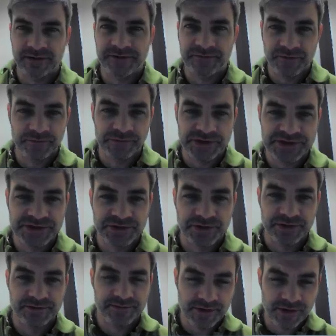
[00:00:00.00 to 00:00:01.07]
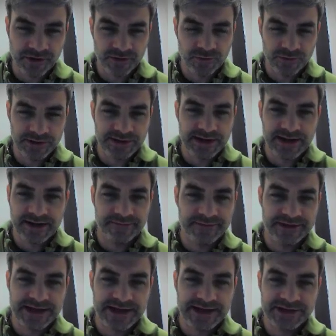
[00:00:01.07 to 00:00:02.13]
from Lacert are going to have the
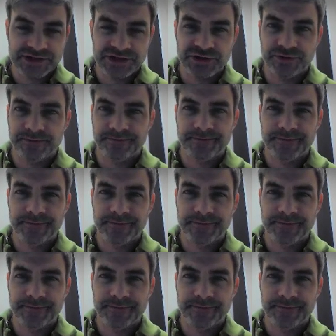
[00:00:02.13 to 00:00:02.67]
tax year,